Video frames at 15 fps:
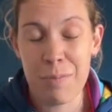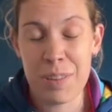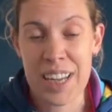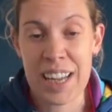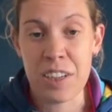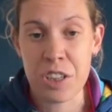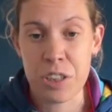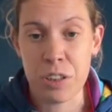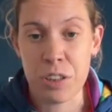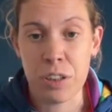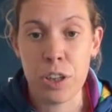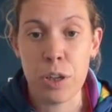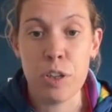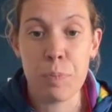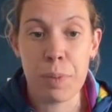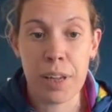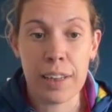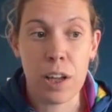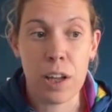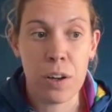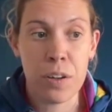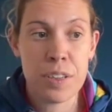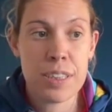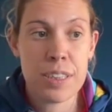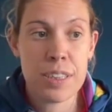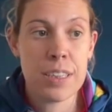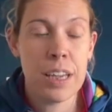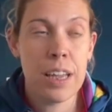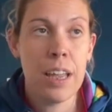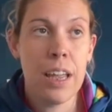potential huge blood
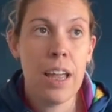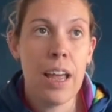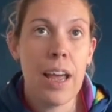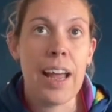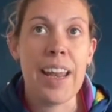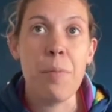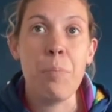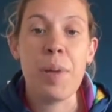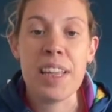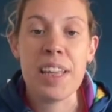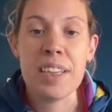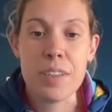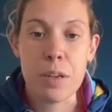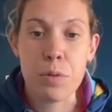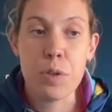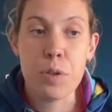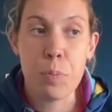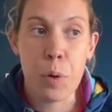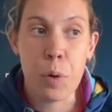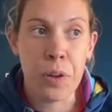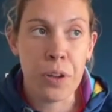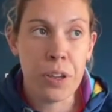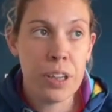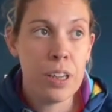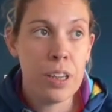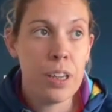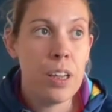loss and him being so small.